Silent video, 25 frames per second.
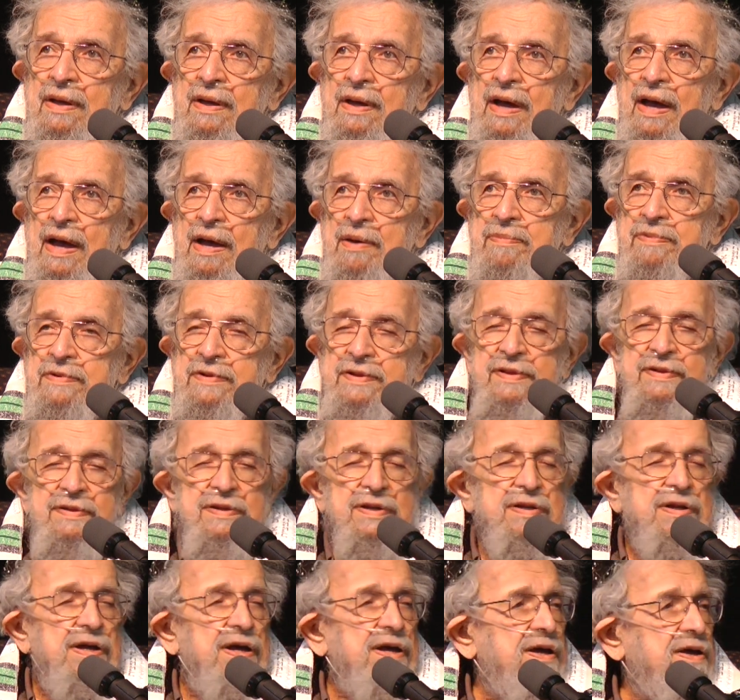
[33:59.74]
Habits
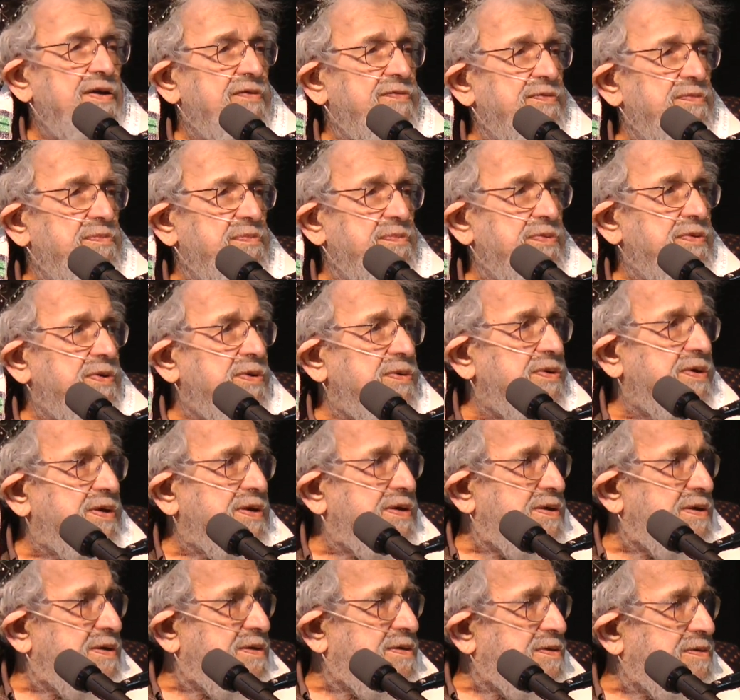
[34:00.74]
that I haven't
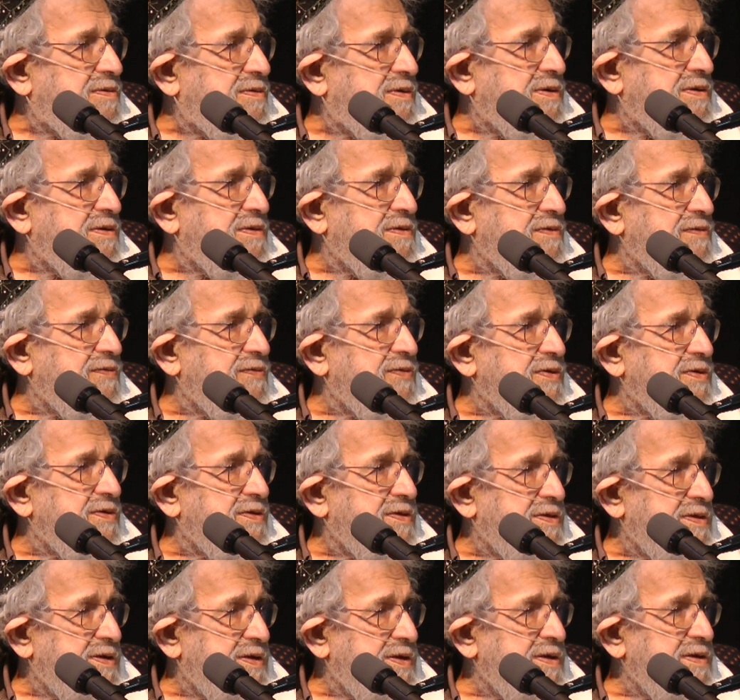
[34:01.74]
broken, and so on and so
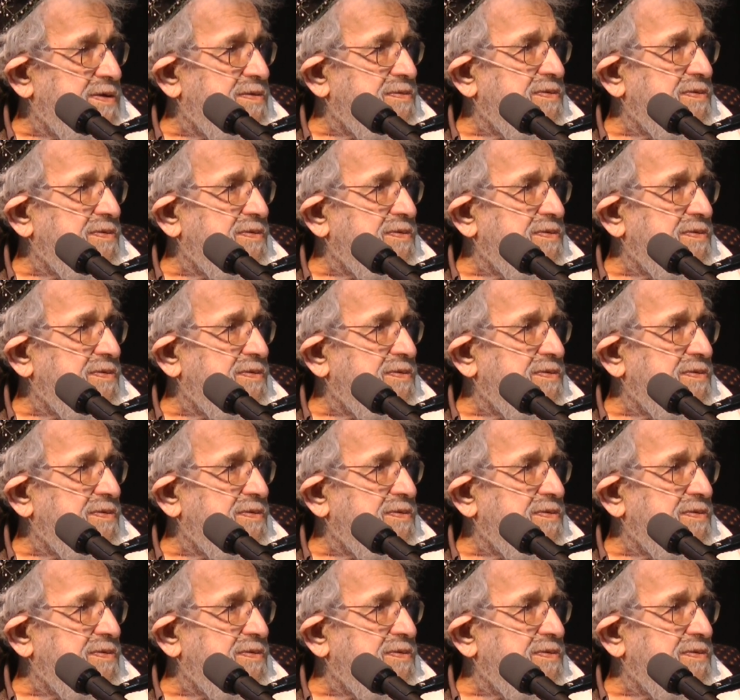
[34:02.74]
forth, sitting